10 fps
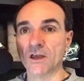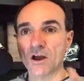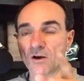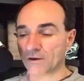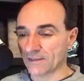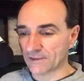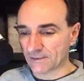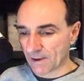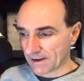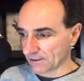Oh, and I think you
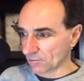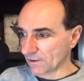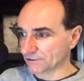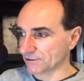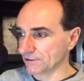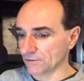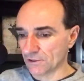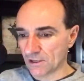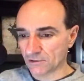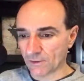might have had a question, too.
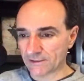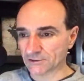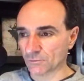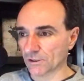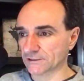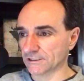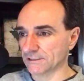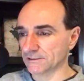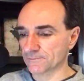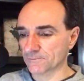The way this works is,